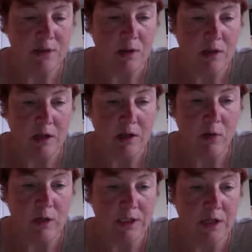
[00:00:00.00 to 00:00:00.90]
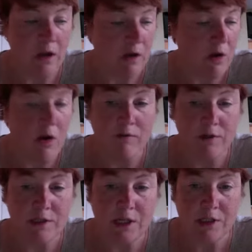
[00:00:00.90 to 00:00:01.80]
So I think questioning and
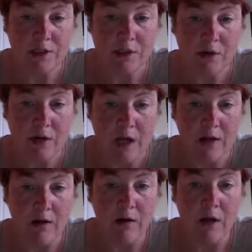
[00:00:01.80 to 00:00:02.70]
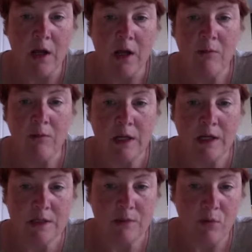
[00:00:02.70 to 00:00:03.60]
conversations go together
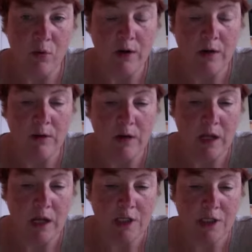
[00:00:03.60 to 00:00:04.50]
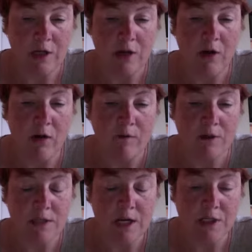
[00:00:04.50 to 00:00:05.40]
because the more communication and
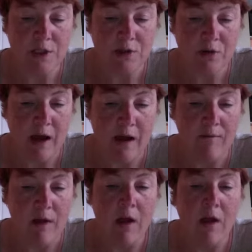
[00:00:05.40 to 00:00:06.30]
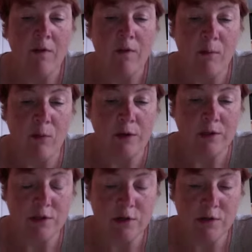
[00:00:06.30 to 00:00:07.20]
conversations you have, the more
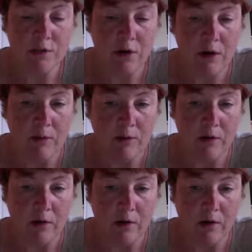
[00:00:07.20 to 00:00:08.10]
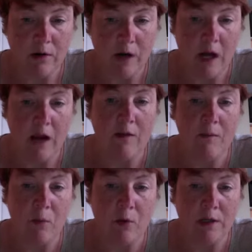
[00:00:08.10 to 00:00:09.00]
students are able to learn and the
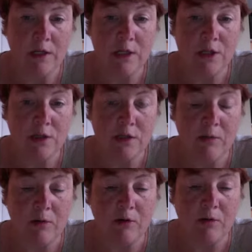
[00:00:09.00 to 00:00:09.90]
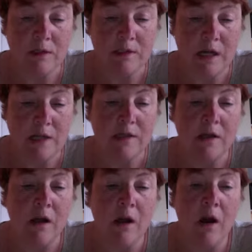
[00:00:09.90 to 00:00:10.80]
more teachers are able to
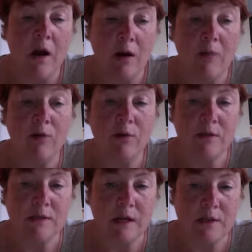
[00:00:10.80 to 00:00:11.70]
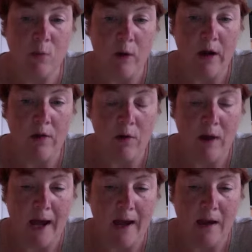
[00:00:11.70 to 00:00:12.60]
assess where they're
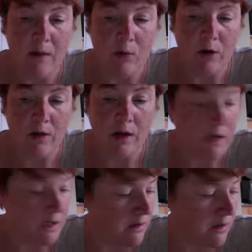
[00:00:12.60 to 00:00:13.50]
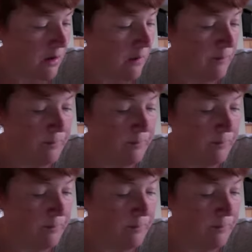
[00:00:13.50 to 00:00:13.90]
at and where they need to go.